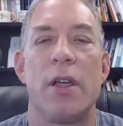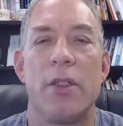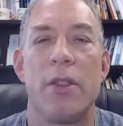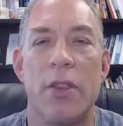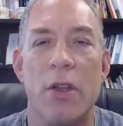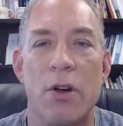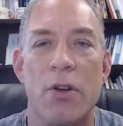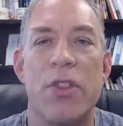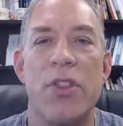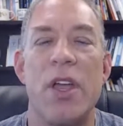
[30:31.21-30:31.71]

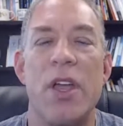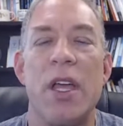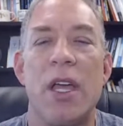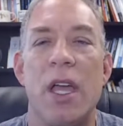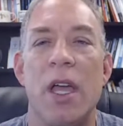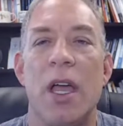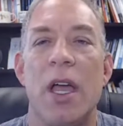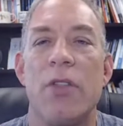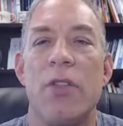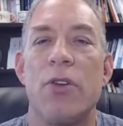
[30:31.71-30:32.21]
They're
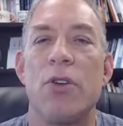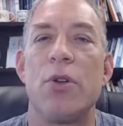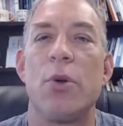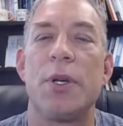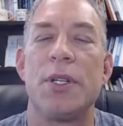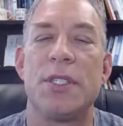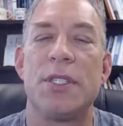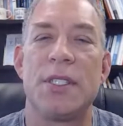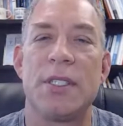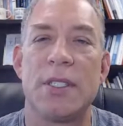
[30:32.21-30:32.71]
thinking and they're
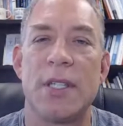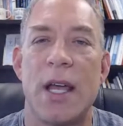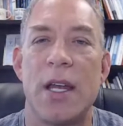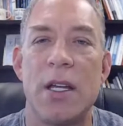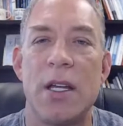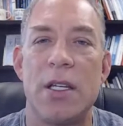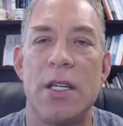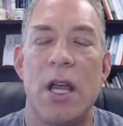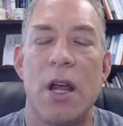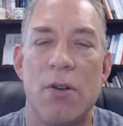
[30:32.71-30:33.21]
doing
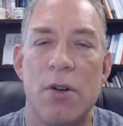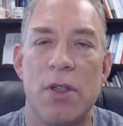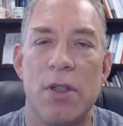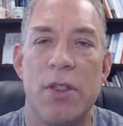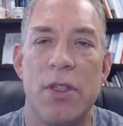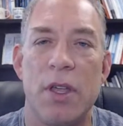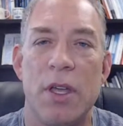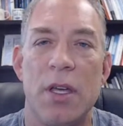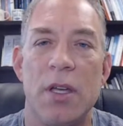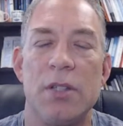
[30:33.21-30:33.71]
sedentary
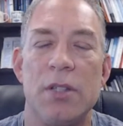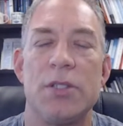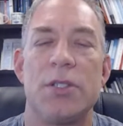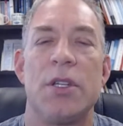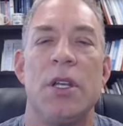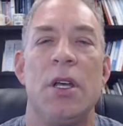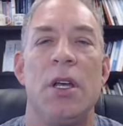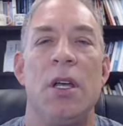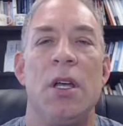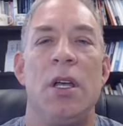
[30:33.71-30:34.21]
things
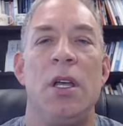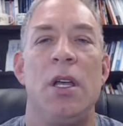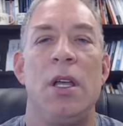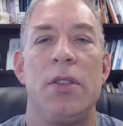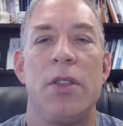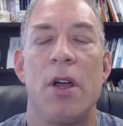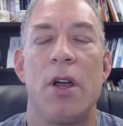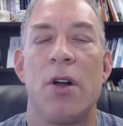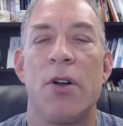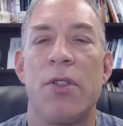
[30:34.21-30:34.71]

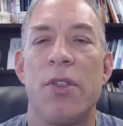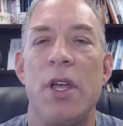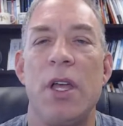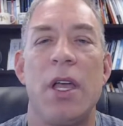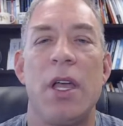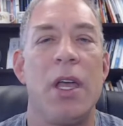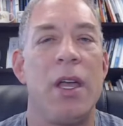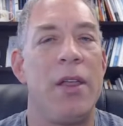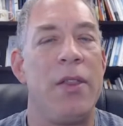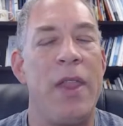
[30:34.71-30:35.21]
that are
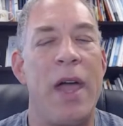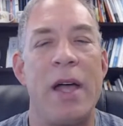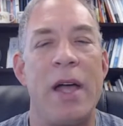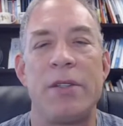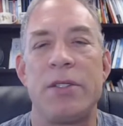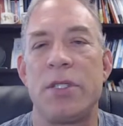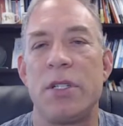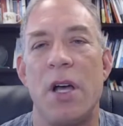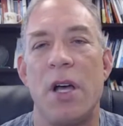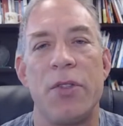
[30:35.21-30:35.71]
thinking, and
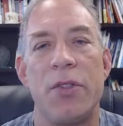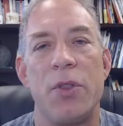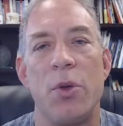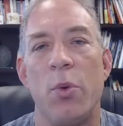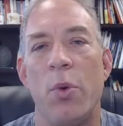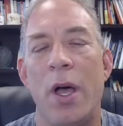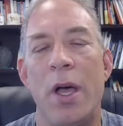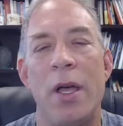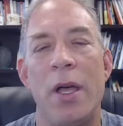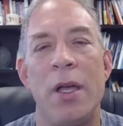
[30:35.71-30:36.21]
that's not the
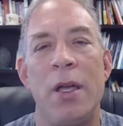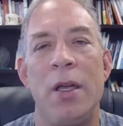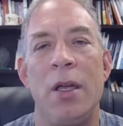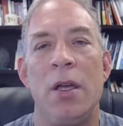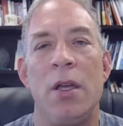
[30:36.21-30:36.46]
way